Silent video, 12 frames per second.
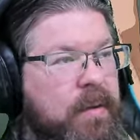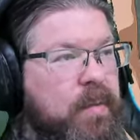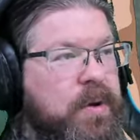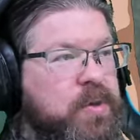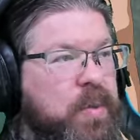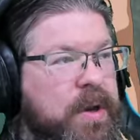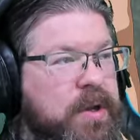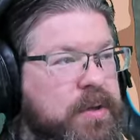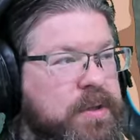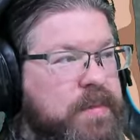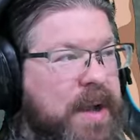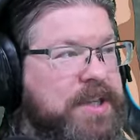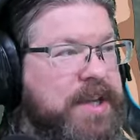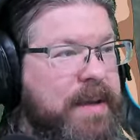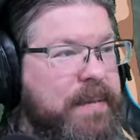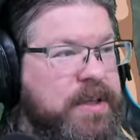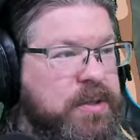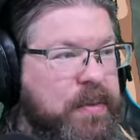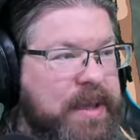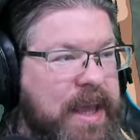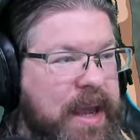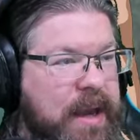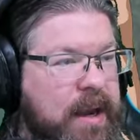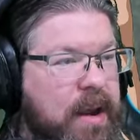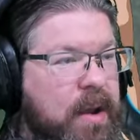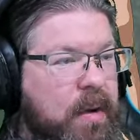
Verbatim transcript: We just want to do as much damage as we can.